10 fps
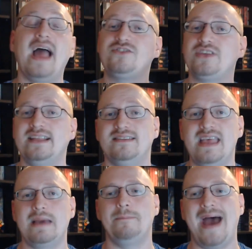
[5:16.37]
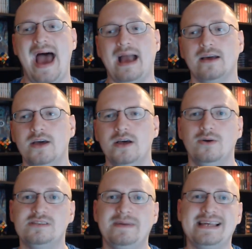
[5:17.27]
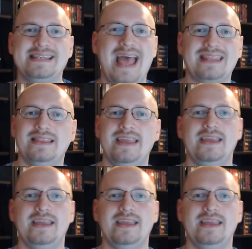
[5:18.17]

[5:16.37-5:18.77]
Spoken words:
I actually had to take it back, was because it had